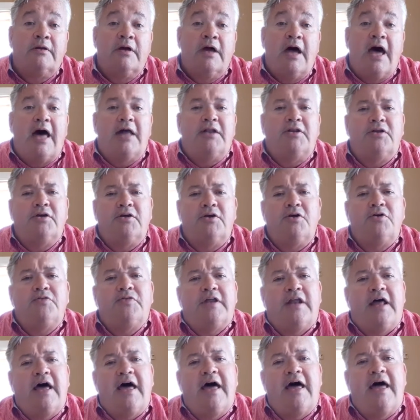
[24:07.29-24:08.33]
I knew
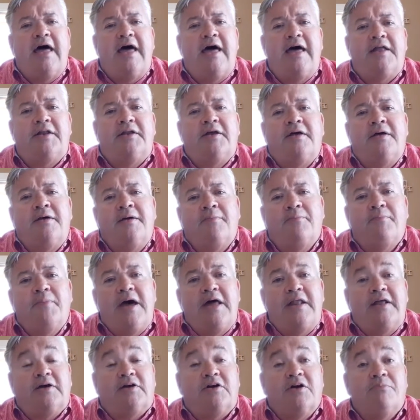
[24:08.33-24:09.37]
that I had
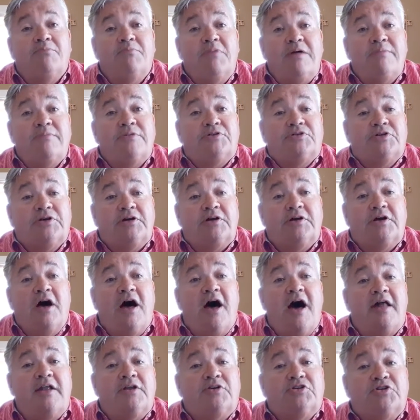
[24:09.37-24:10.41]
made a commitment to
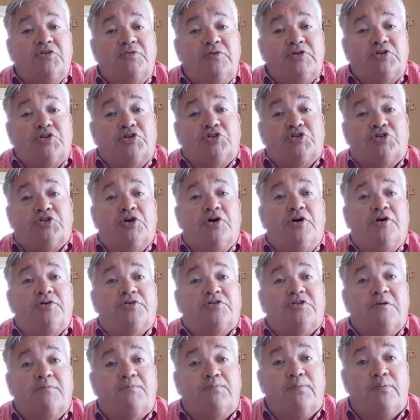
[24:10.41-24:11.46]
God and to His church
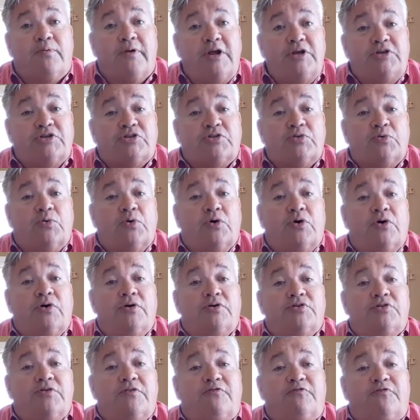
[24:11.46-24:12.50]
to preach the
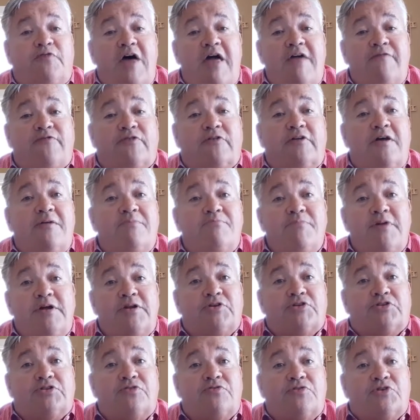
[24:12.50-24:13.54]
Word, to faithfully
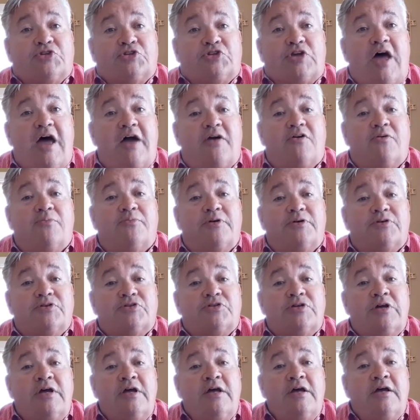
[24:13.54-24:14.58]
administer the
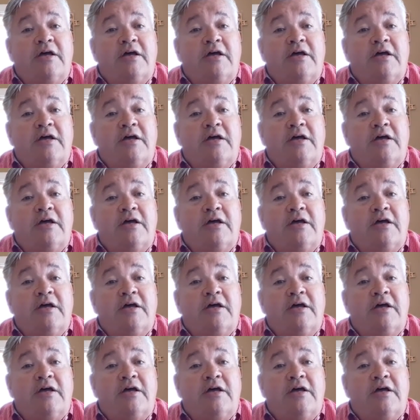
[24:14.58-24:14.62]
sacraments,